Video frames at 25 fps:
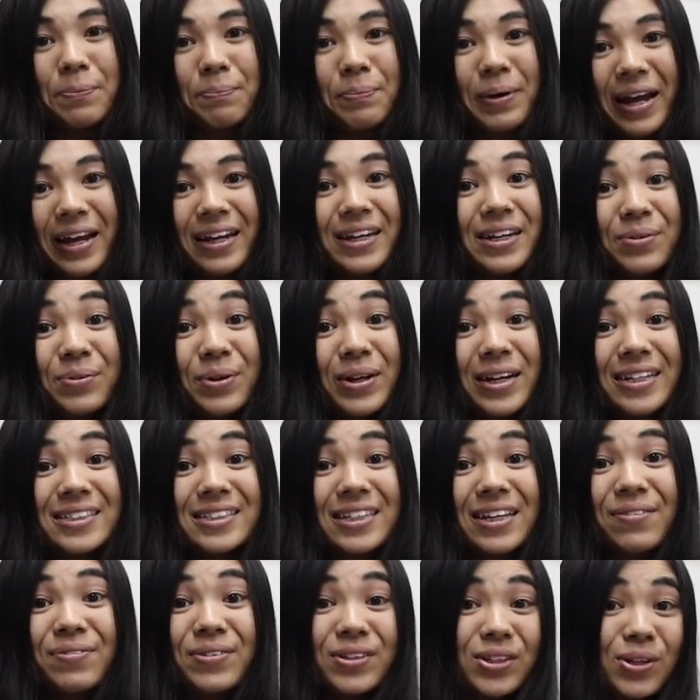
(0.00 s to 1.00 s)
But anyways,
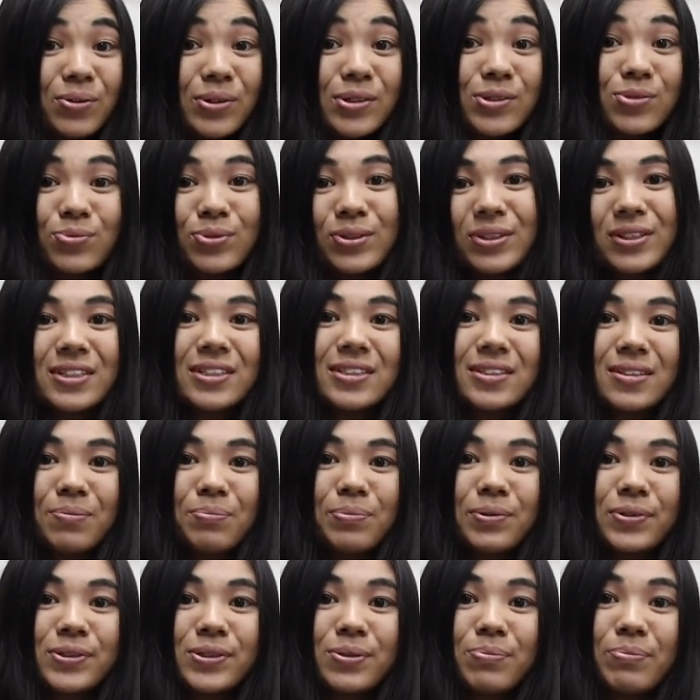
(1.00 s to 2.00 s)
even though it's really
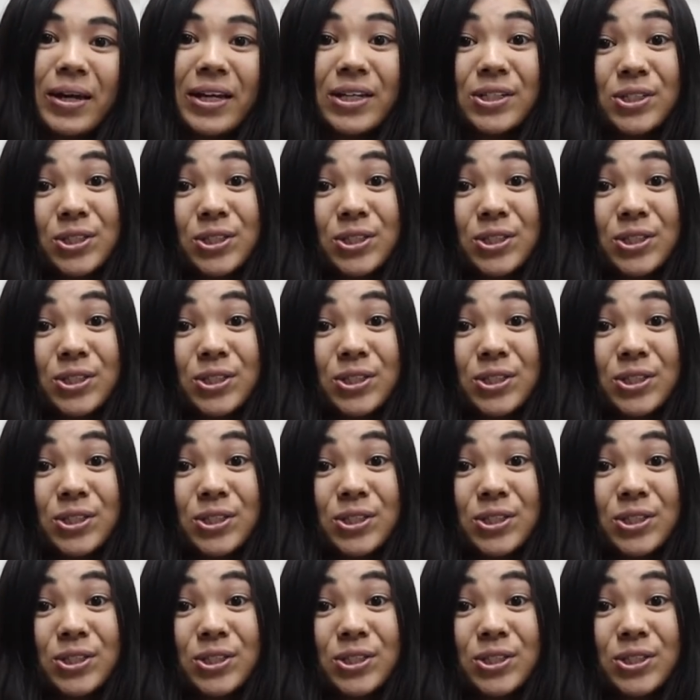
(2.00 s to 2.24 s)
simple to make